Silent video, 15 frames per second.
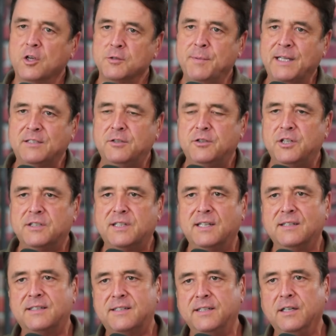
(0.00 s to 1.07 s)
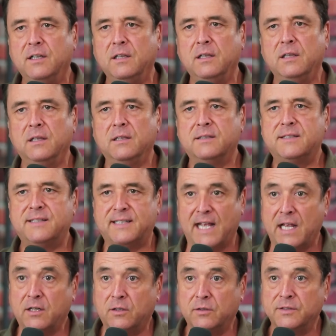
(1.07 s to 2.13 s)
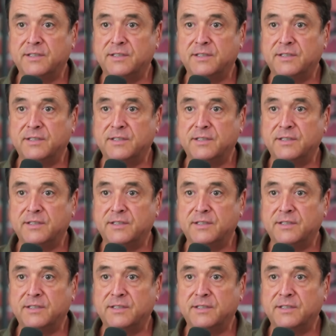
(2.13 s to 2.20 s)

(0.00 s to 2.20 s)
those messages can still settle